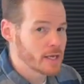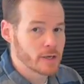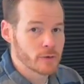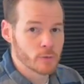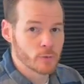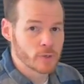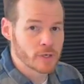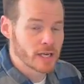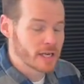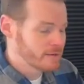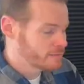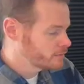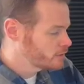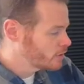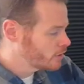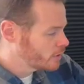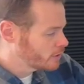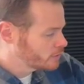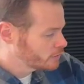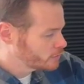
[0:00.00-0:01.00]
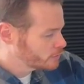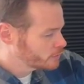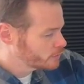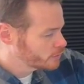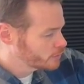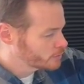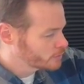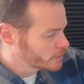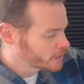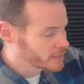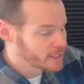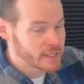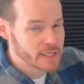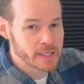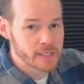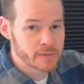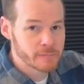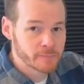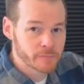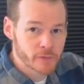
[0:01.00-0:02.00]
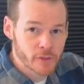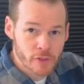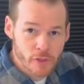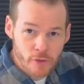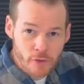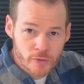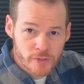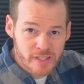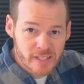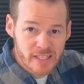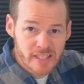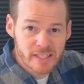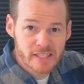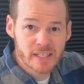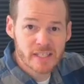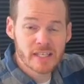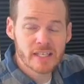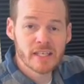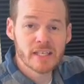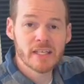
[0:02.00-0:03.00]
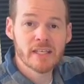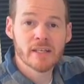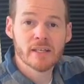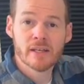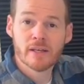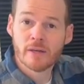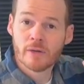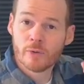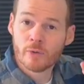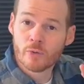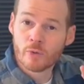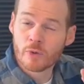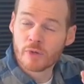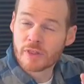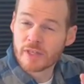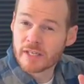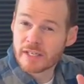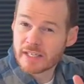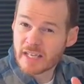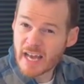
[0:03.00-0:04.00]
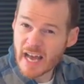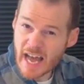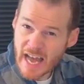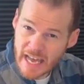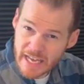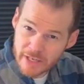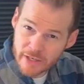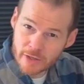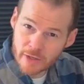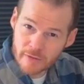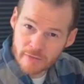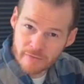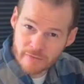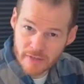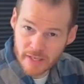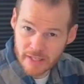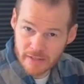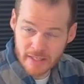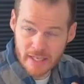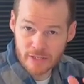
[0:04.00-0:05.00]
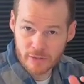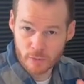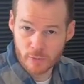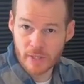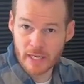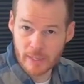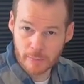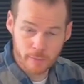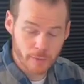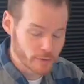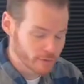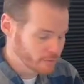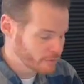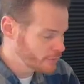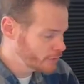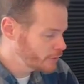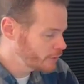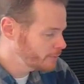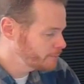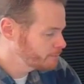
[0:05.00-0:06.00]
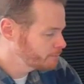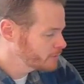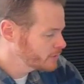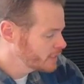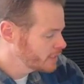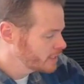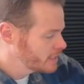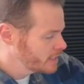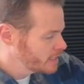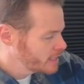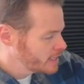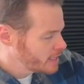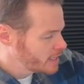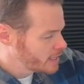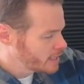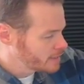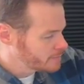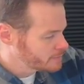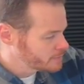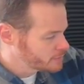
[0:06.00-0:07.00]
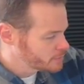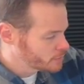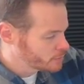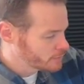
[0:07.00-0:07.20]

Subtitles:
what I've gone through. Again, 13D with a tighter fit. That's what I prefer. So